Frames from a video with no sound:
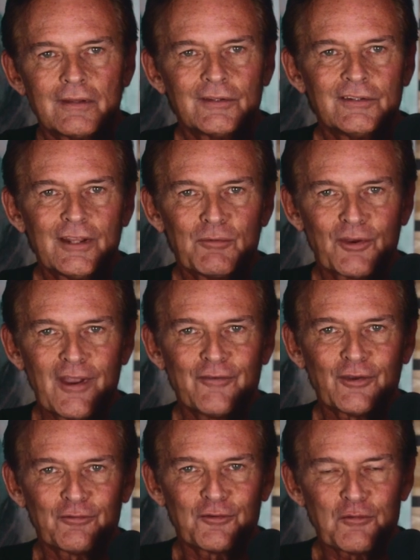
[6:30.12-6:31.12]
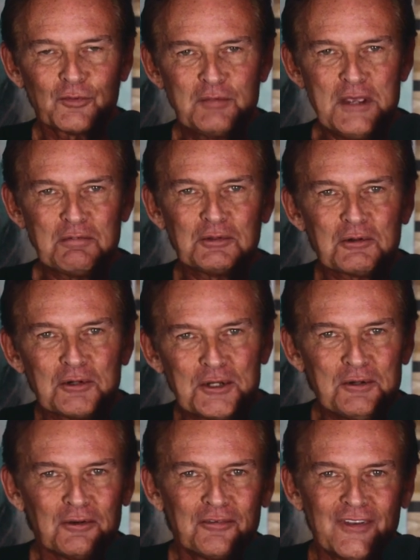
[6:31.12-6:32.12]
a good demographic for most people who are
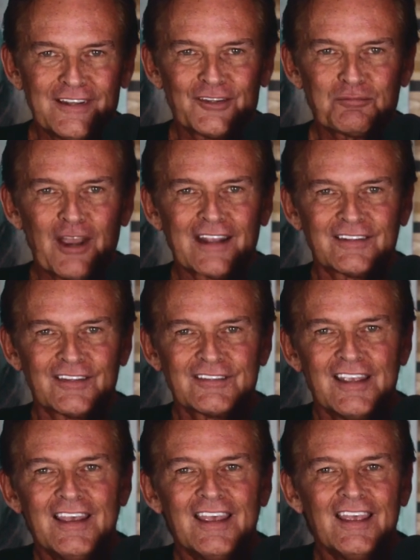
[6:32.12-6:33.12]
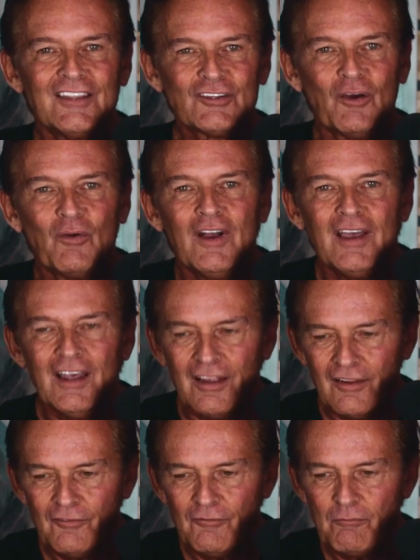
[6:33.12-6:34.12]
into a fitness practice. So
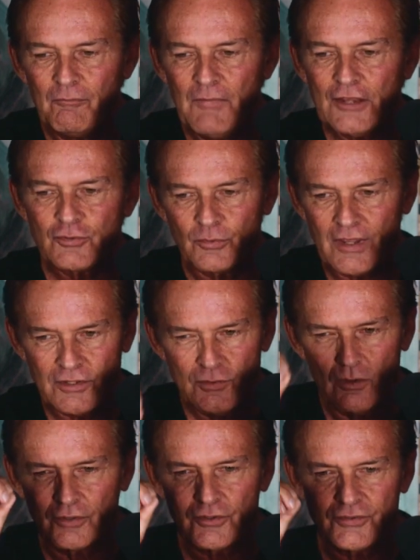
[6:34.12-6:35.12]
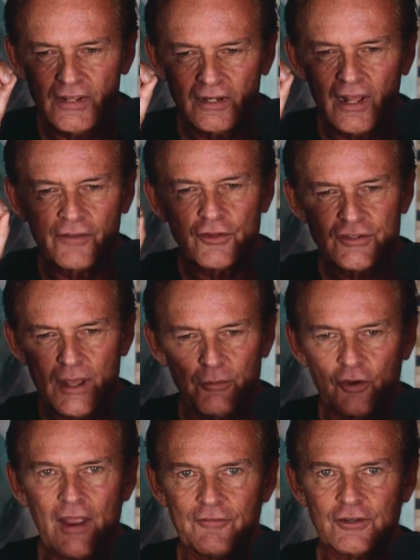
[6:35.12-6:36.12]
make sure that you understand kind of the
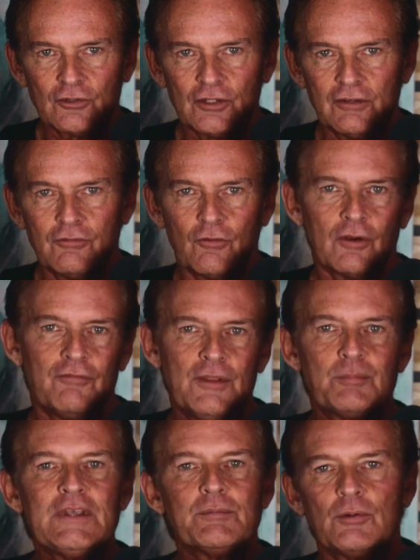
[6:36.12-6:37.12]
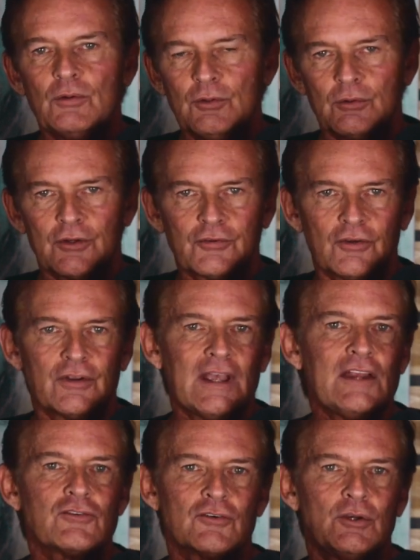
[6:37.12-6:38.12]
demographic you're looking for. Fit people who are at a certain
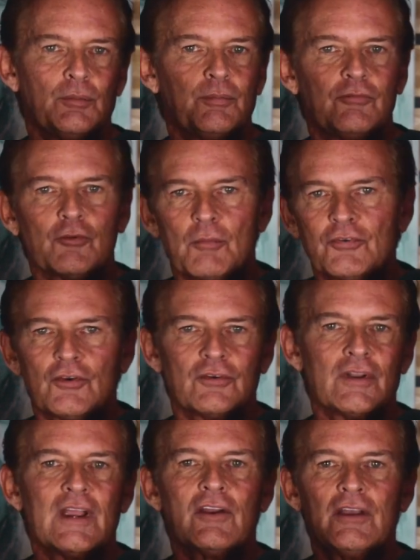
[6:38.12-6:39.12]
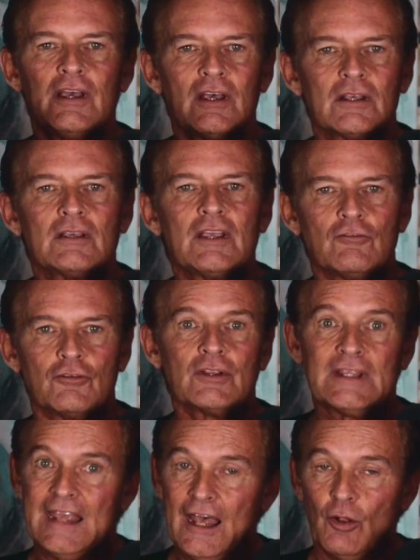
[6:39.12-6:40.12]
age group from a certain area can
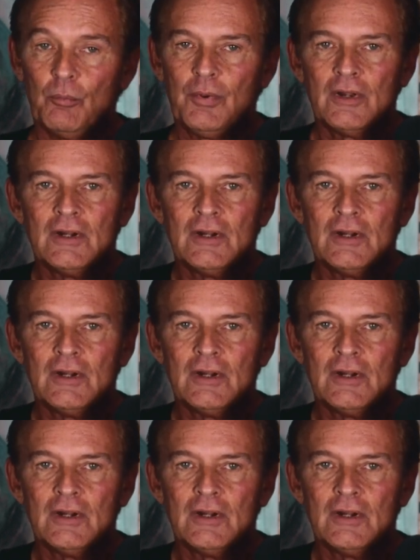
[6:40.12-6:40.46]
really help.